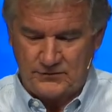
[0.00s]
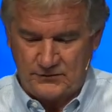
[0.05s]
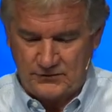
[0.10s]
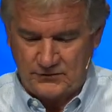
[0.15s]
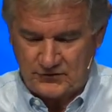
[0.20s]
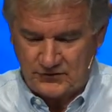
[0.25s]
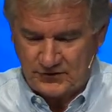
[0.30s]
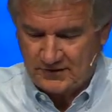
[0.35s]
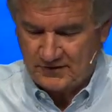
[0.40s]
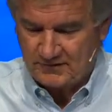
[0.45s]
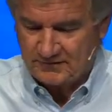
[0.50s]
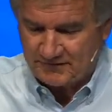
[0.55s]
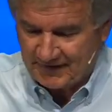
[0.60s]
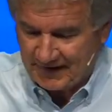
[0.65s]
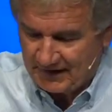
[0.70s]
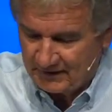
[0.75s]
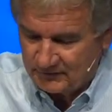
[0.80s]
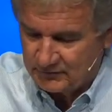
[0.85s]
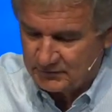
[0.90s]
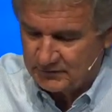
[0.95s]
See, the
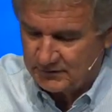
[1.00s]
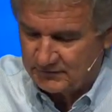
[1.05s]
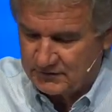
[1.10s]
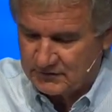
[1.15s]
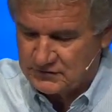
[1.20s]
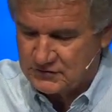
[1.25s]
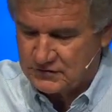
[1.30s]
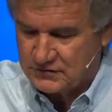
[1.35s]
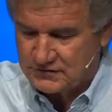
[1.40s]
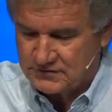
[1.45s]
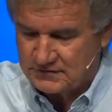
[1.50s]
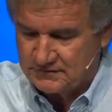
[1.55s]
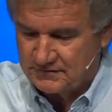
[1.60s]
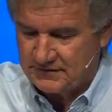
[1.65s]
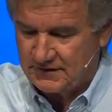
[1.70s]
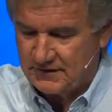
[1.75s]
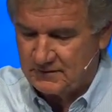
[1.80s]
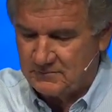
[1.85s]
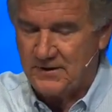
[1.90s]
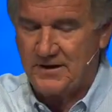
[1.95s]
founder of the church in
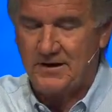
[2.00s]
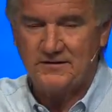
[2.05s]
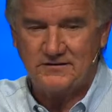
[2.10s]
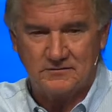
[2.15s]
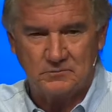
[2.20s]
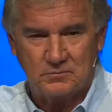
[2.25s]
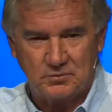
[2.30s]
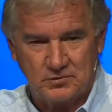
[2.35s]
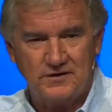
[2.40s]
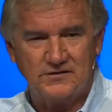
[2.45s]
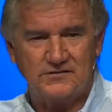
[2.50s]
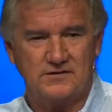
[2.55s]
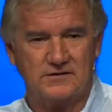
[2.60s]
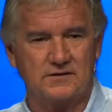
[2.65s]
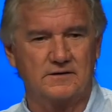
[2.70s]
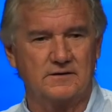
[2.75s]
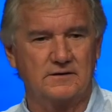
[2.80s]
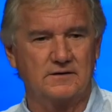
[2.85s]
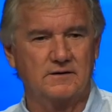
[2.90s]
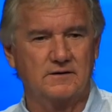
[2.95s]
Philippi is in prison,
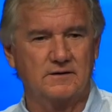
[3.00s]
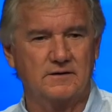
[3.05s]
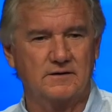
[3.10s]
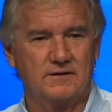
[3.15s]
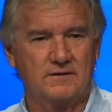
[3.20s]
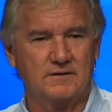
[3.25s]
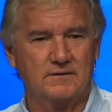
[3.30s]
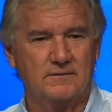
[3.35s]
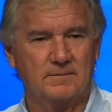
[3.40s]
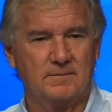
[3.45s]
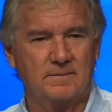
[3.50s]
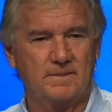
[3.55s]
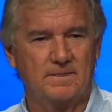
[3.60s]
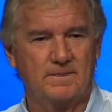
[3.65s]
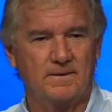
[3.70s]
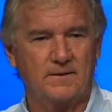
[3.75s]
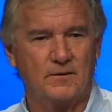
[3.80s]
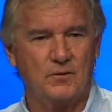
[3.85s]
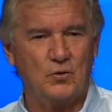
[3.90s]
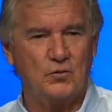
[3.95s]

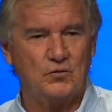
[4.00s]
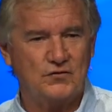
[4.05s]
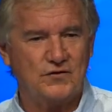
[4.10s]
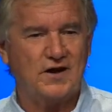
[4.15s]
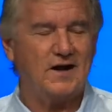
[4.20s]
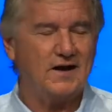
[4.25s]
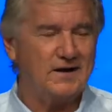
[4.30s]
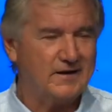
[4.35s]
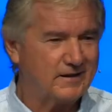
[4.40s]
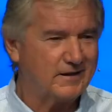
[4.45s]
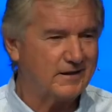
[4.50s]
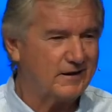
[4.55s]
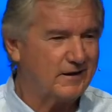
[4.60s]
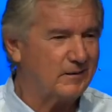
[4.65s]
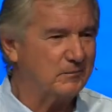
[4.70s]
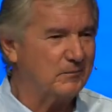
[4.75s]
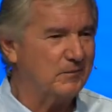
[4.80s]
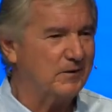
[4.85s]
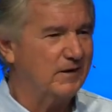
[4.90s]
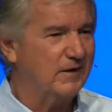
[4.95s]
who's telling
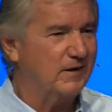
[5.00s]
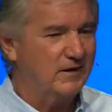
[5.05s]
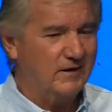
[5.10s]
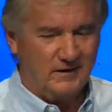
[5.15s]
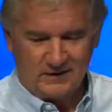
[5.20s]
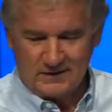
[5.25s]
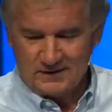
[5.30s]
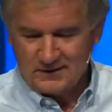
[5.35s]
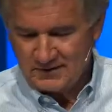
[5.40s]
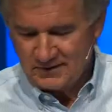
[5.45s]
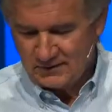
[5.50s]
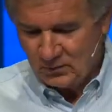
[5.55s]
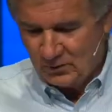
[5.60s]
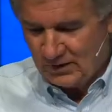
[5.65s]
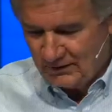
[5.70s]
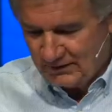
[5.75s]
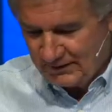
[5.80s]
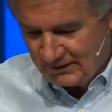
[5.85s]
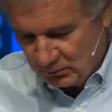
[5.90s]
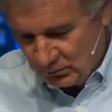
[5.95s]
them,
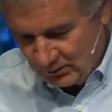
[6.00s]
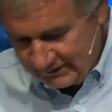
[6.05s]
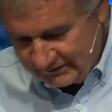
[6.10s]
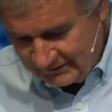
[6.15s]
well, he, what he